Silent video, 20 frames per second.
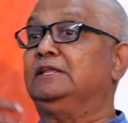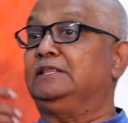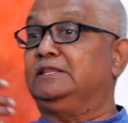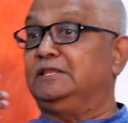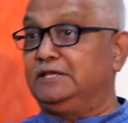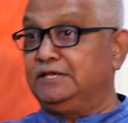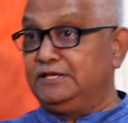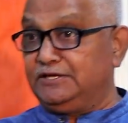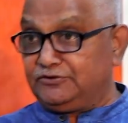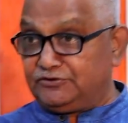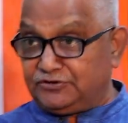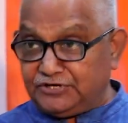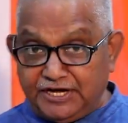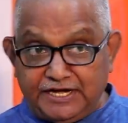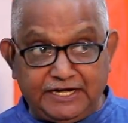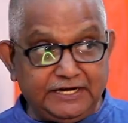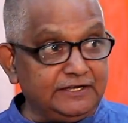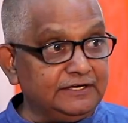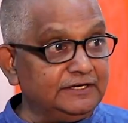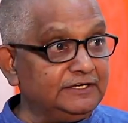the
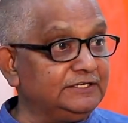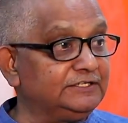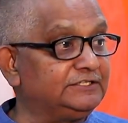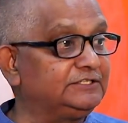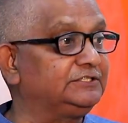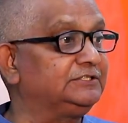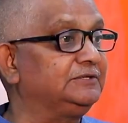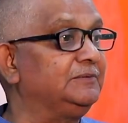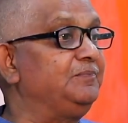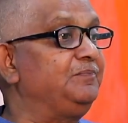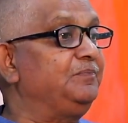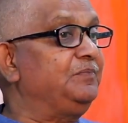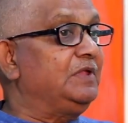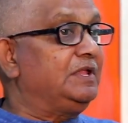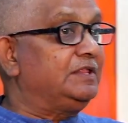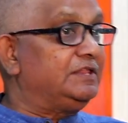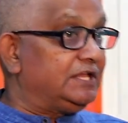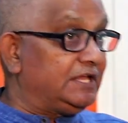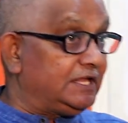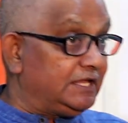traders,
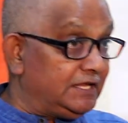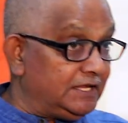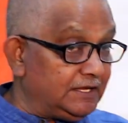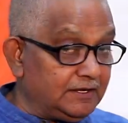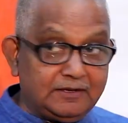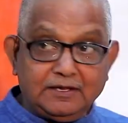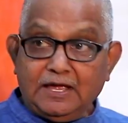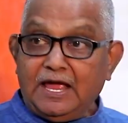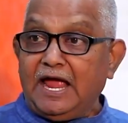the